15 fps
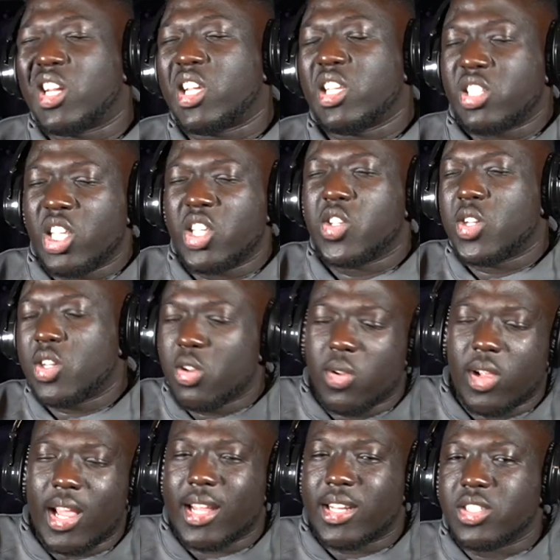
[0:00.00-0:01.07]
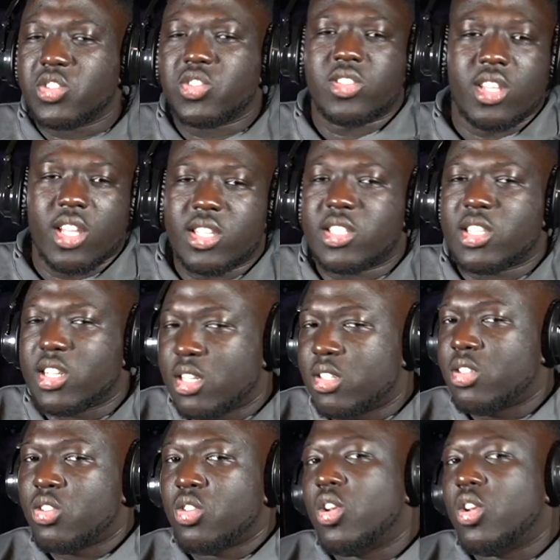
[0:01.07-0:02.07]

continue to do a lot of interesting things, and